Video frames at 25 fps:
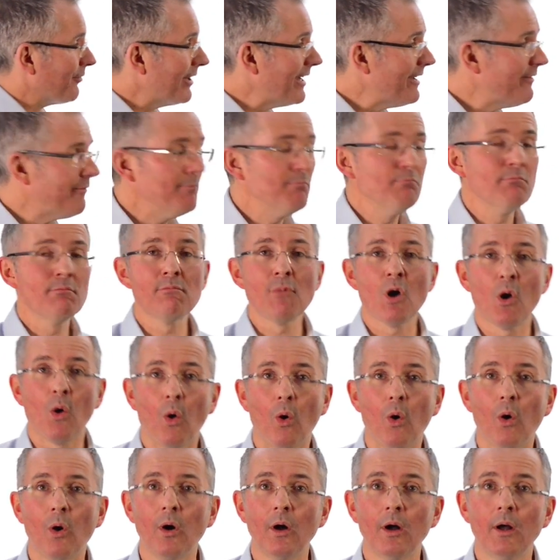for even
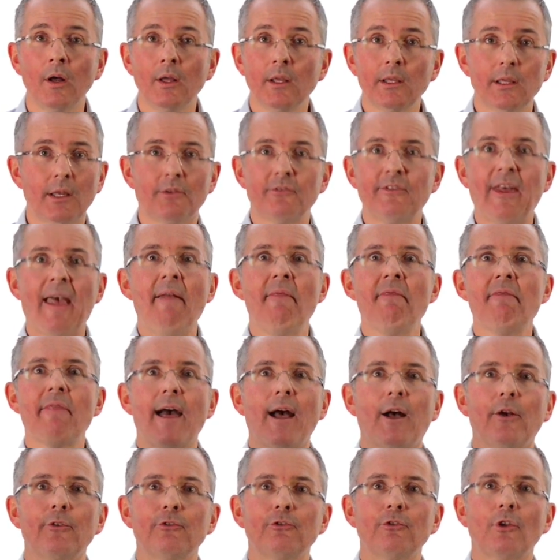more,
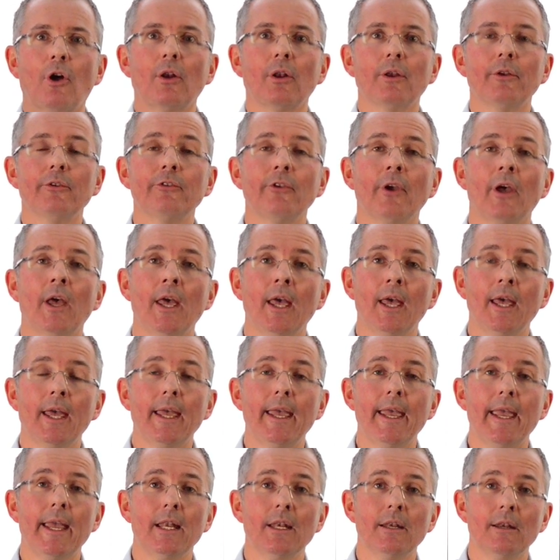$10,000
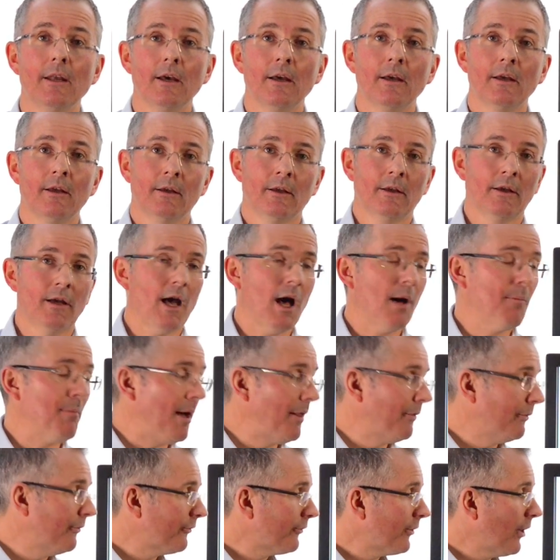in a
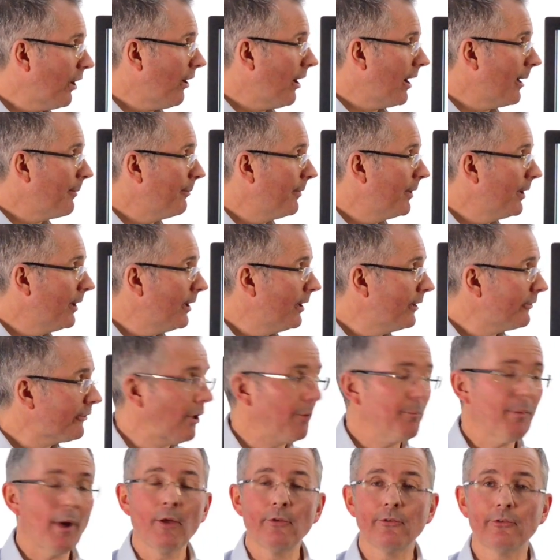month's time.
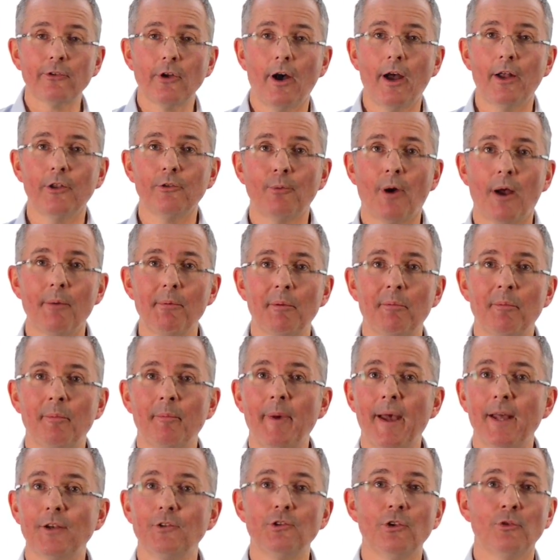So both sides might be
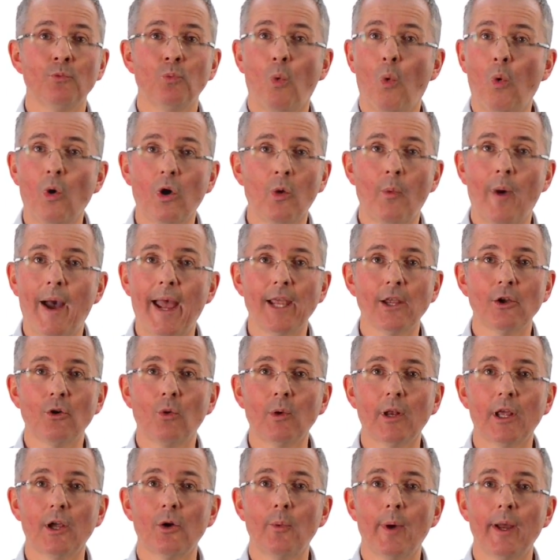prepared to just walk away and
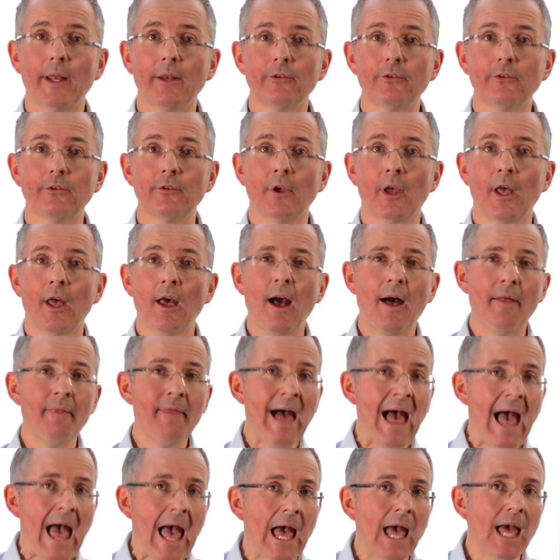call it quits. And
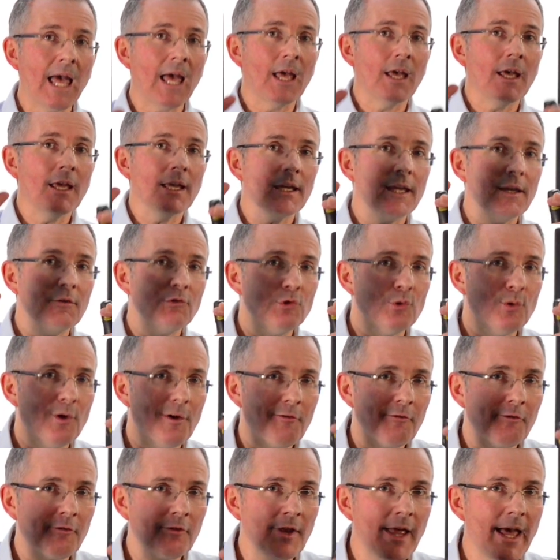that gives you a
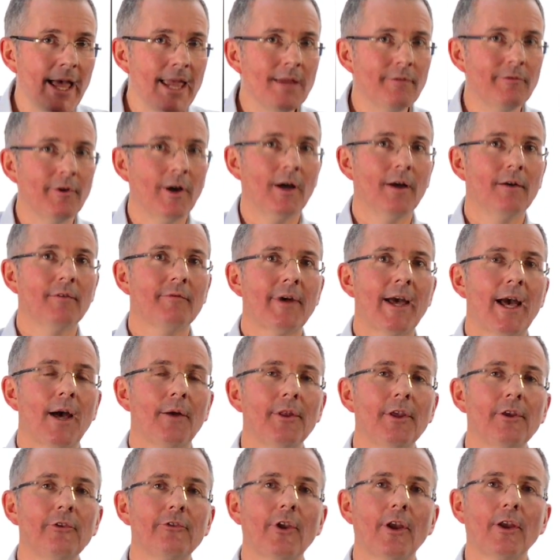flavour for how
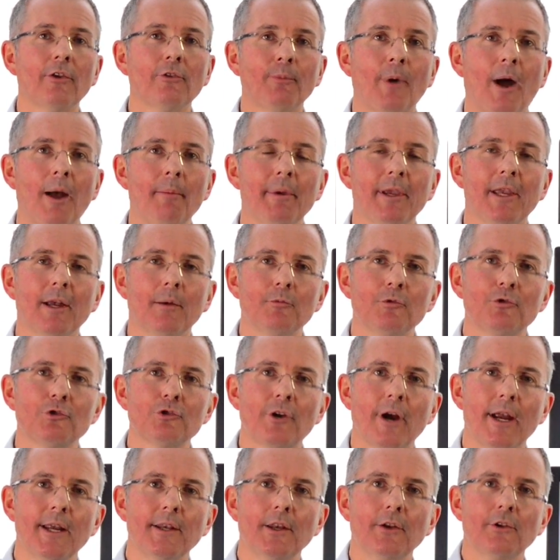these things might become
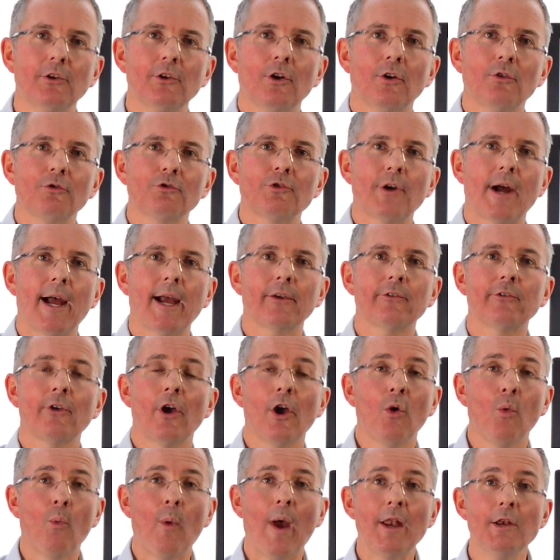traded contracts
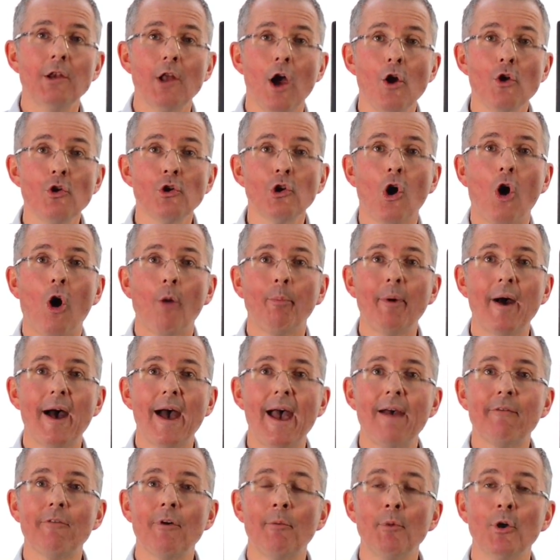where no copper
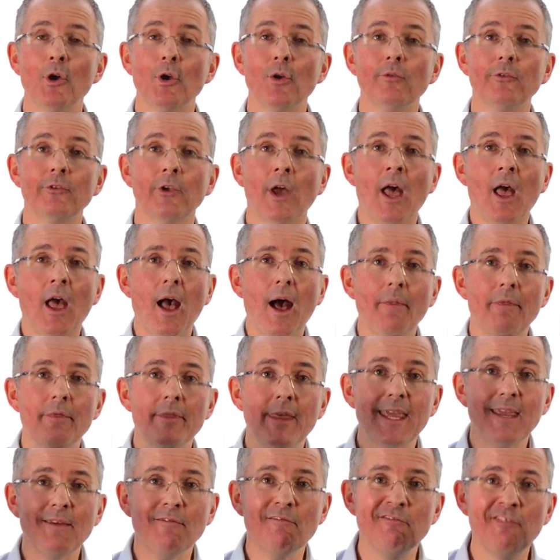ever moves. And
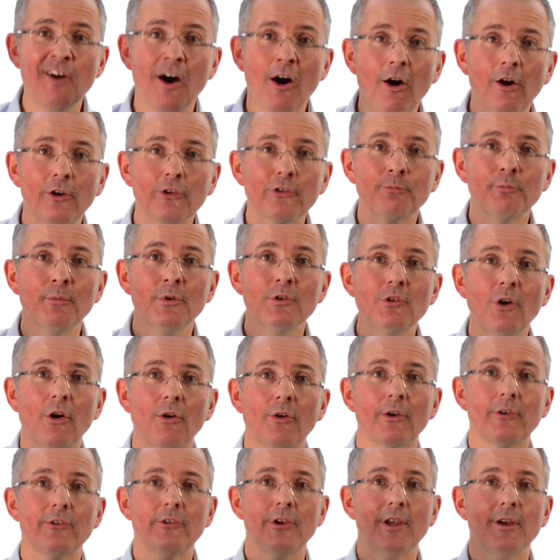the vast
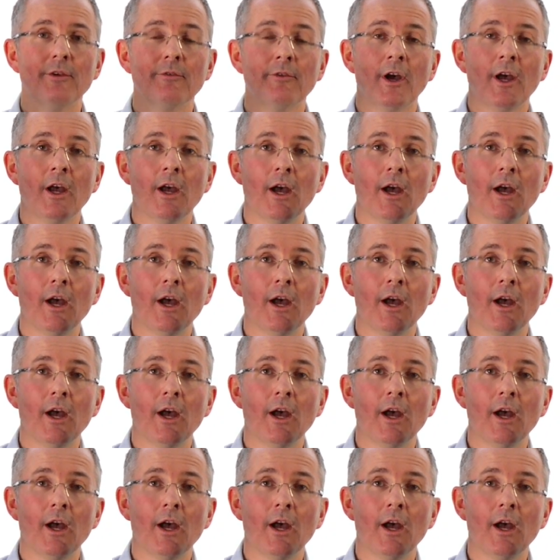majority of